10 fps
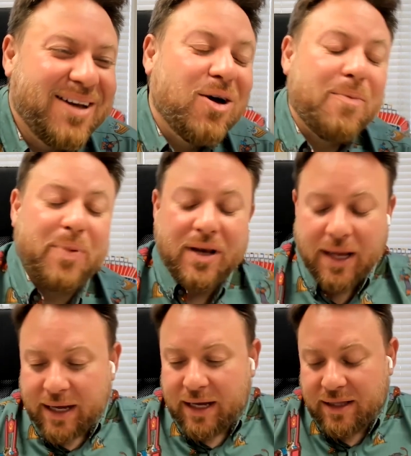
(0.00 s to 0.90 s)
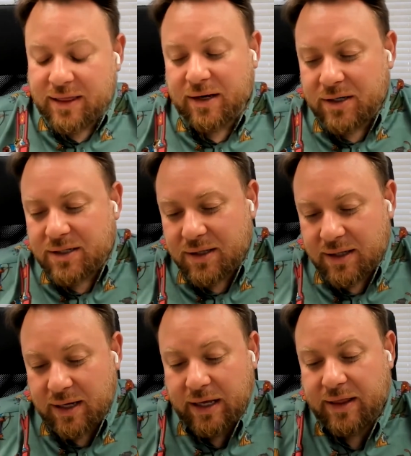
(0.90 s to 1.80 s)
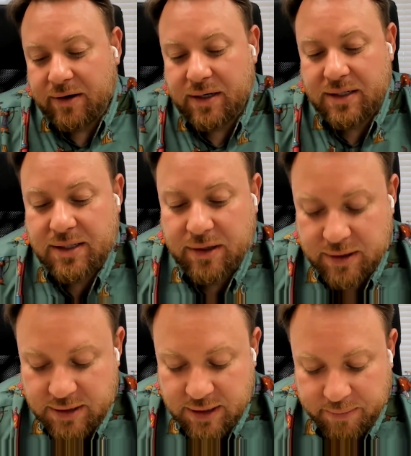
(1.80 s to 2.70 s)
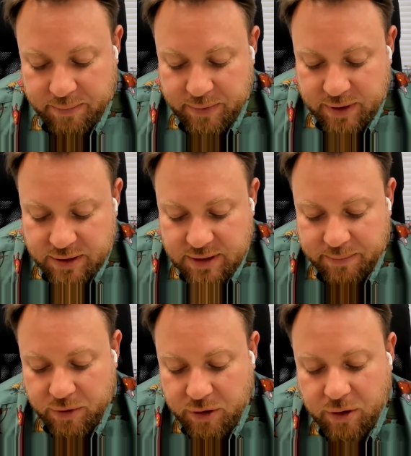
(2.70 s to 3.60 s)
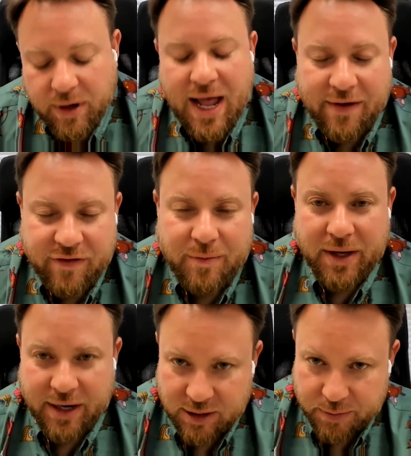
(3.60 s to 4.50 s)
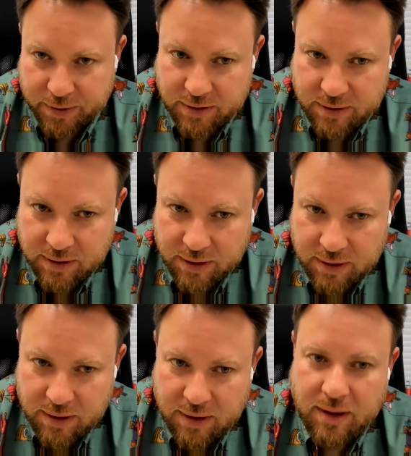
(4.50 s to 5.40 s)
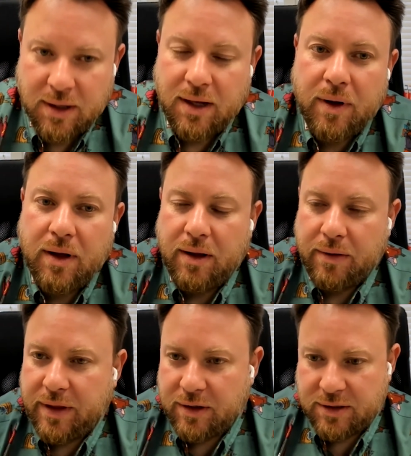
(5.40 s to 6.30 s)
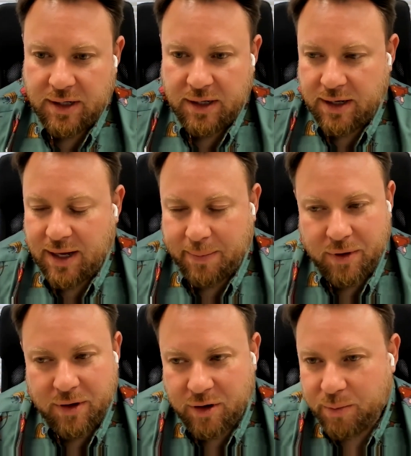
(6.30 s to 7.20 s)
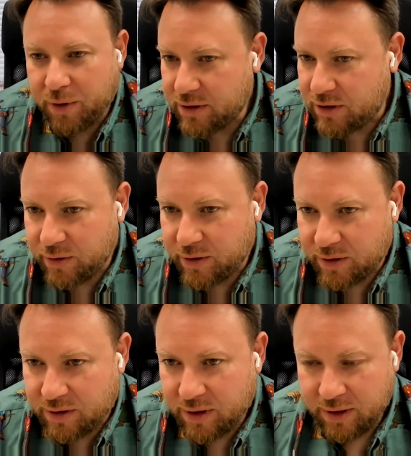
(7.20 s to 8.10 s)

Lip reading: No, but like there is some you don't have to be an expert. There's a couple of good books you can,